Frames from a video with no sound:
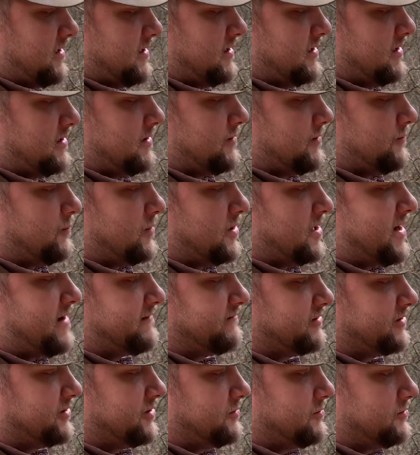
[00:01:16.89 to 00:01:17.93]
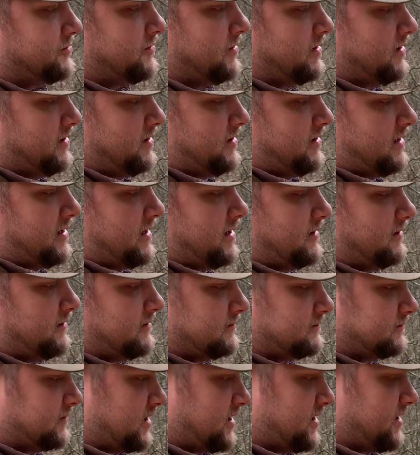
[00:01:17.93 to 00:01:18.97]
And whenever you
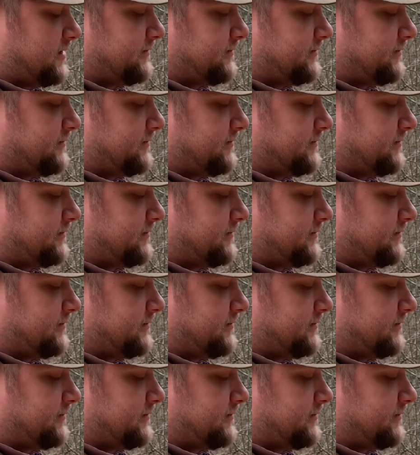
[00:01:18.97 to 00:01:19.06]
uh,